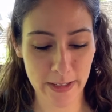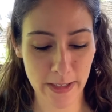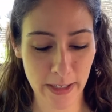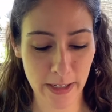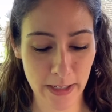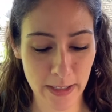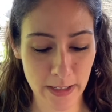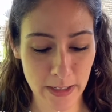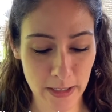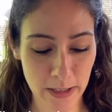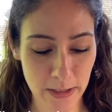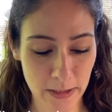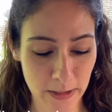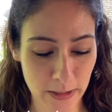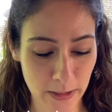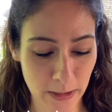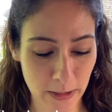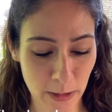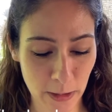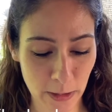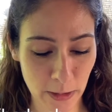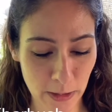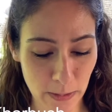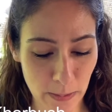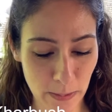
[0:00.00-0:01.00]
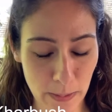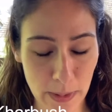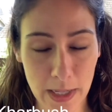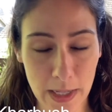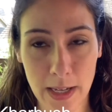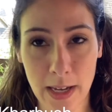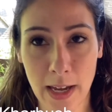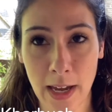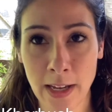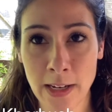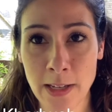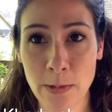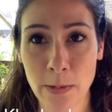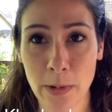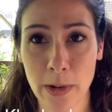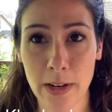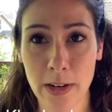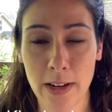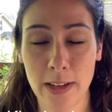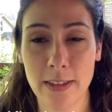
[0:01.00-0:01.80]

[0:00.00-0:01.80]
scientist could be anyone.